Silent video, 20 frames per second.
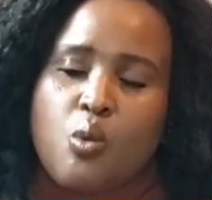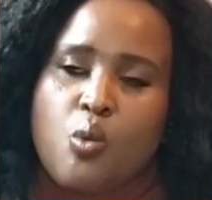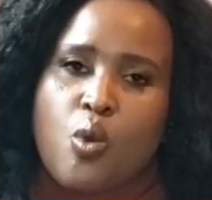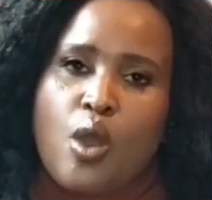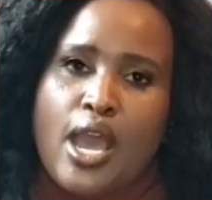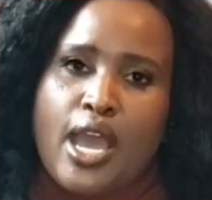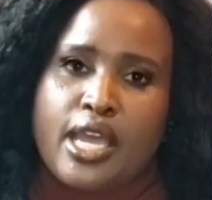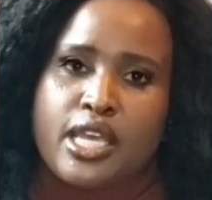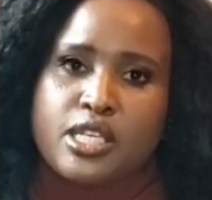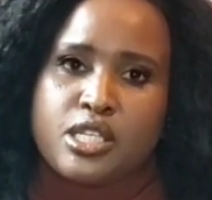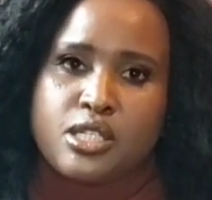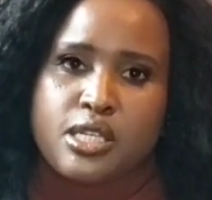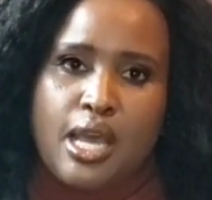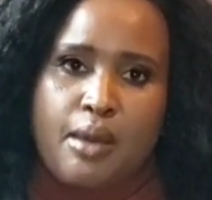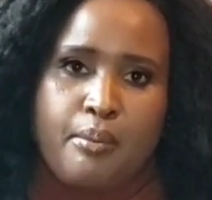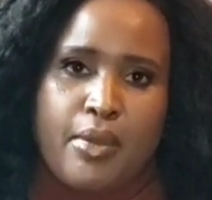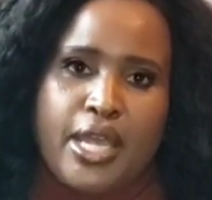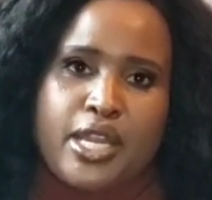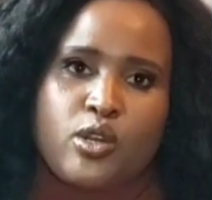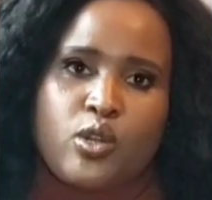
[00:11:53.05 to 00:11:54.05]
why
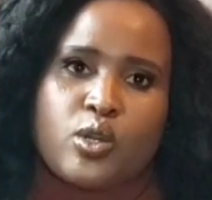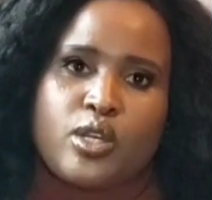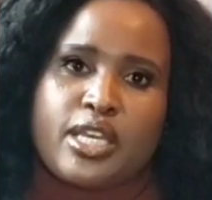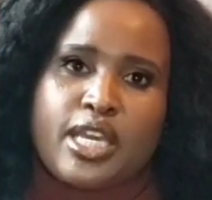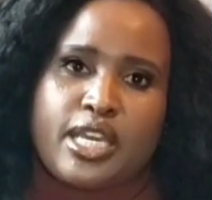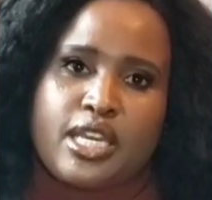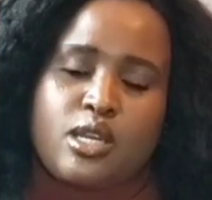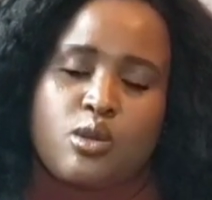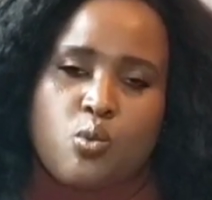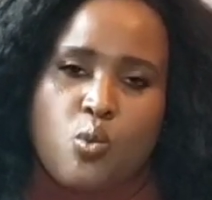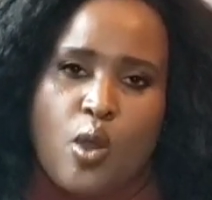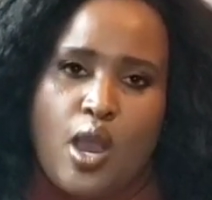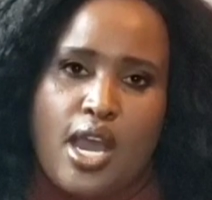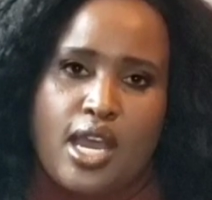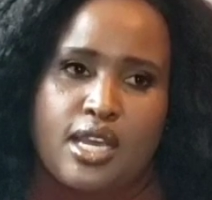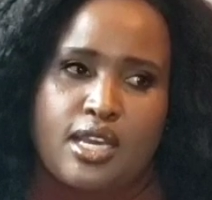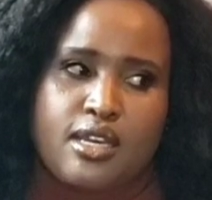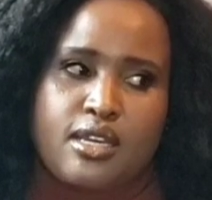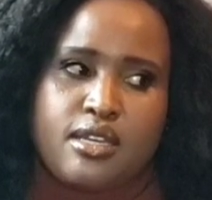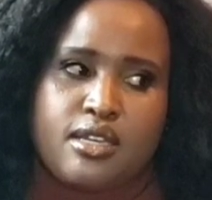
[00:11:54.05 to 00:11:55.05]
am I not getting
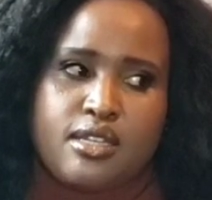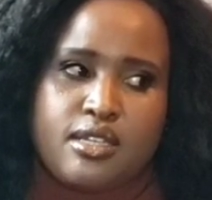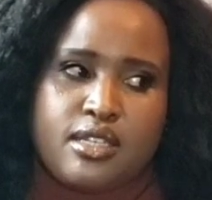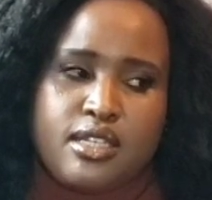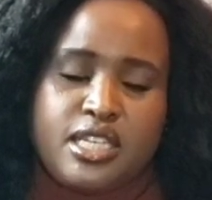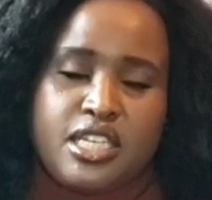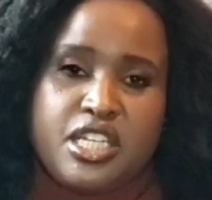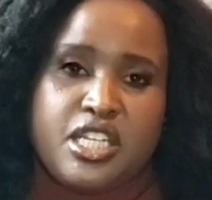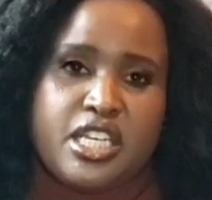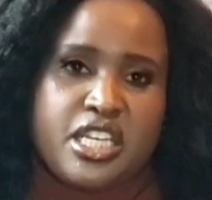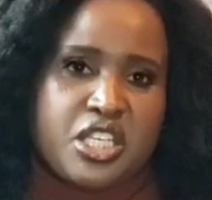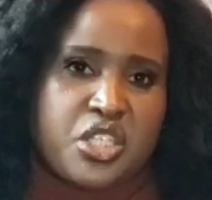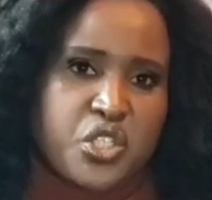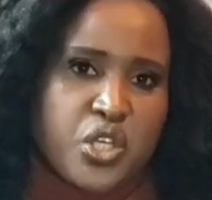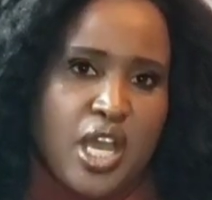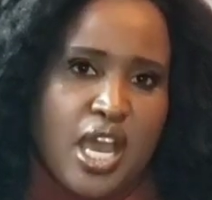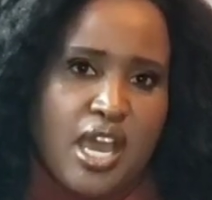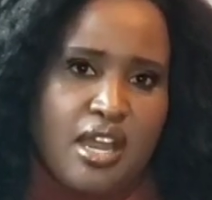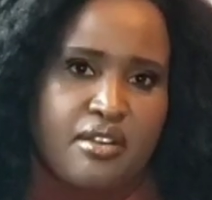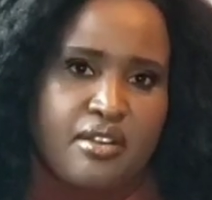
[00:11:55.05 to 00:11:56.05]
work in
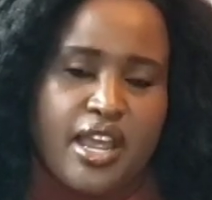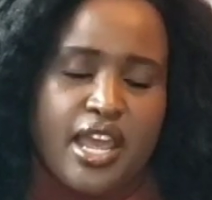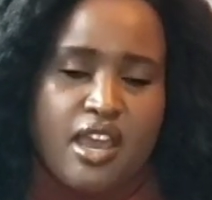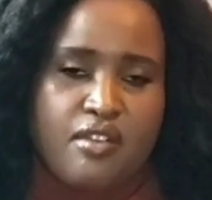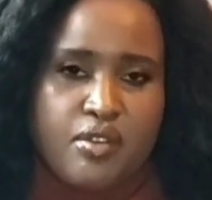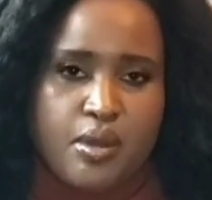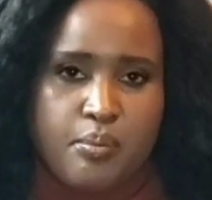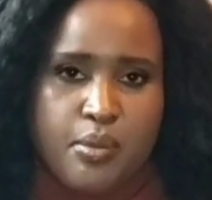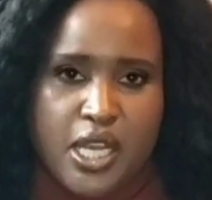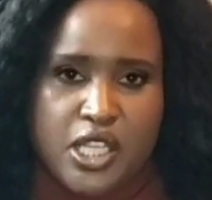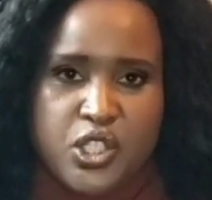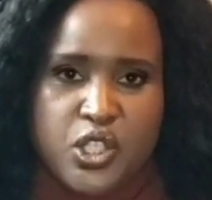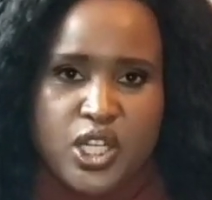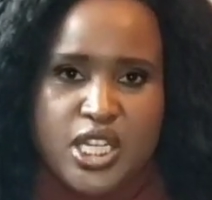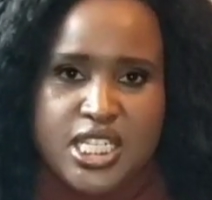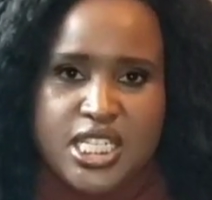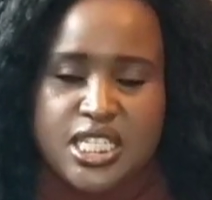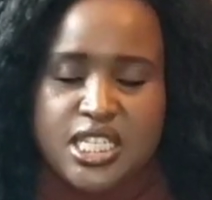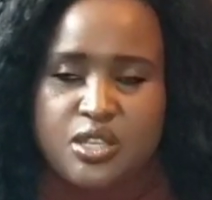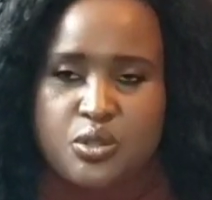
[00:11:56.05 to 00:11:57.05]
HR? I have a
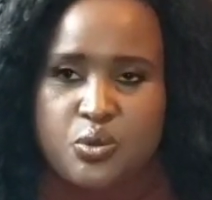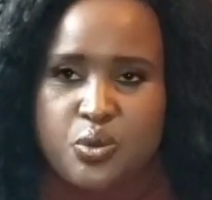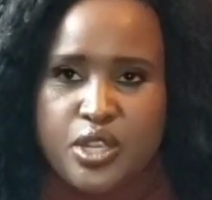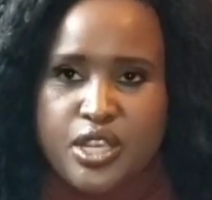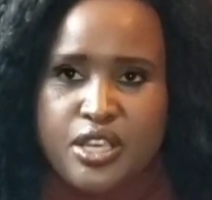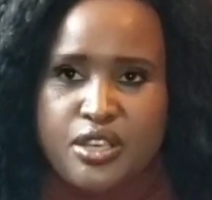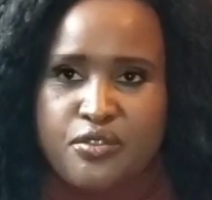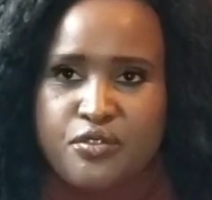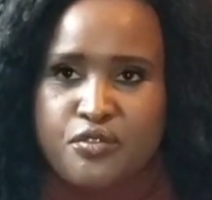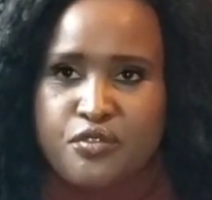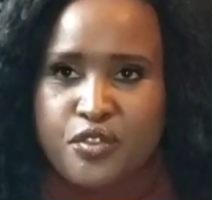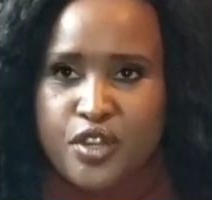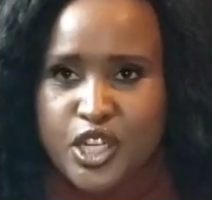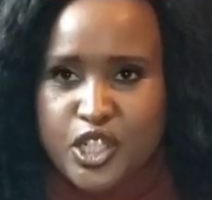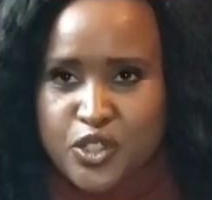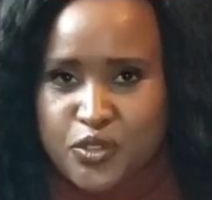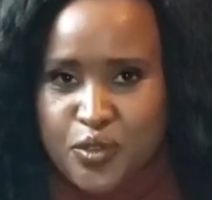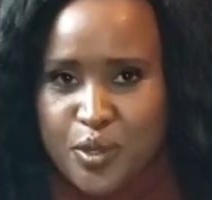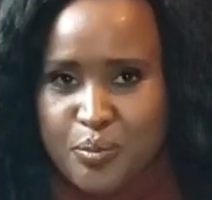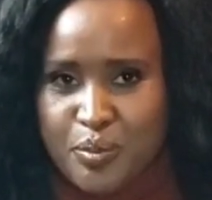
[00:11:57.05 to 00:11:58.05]
bachelor's degree,
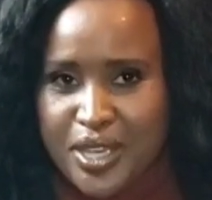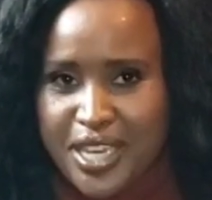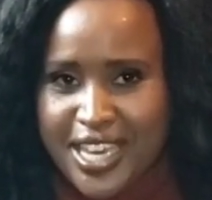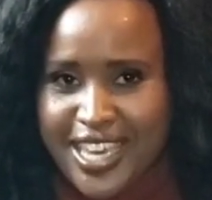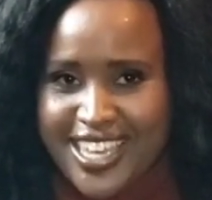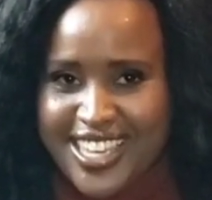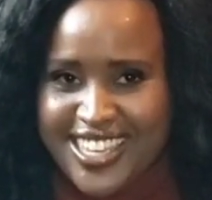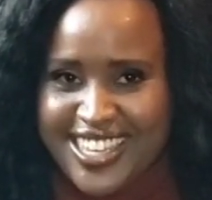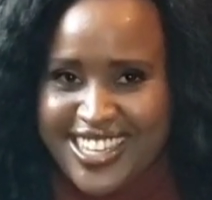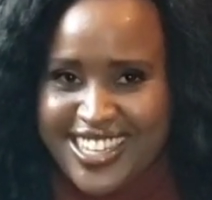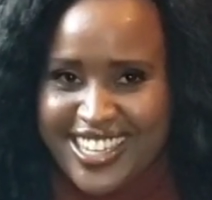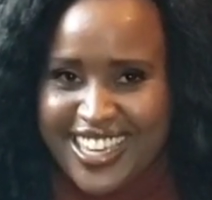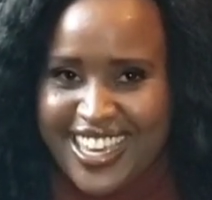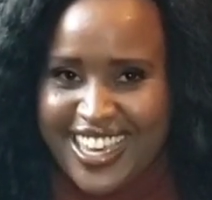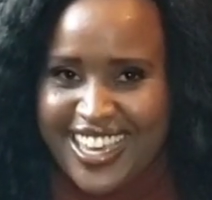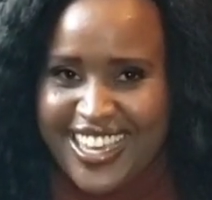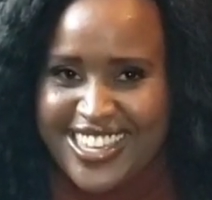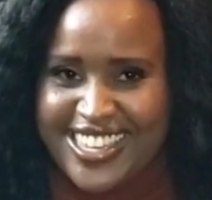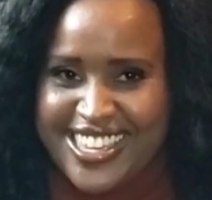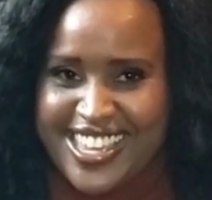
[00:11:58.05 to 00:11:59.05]
fresh from
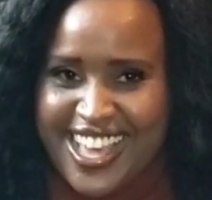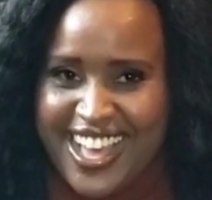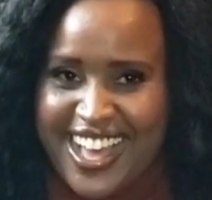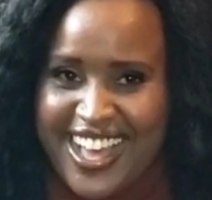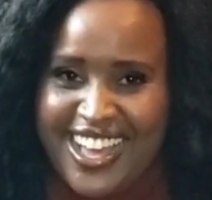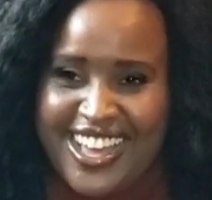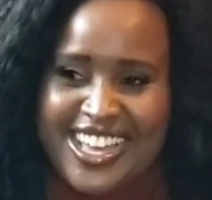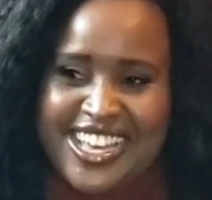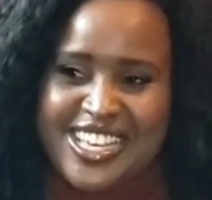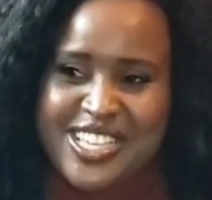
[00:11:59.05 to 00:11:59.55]
Kenya.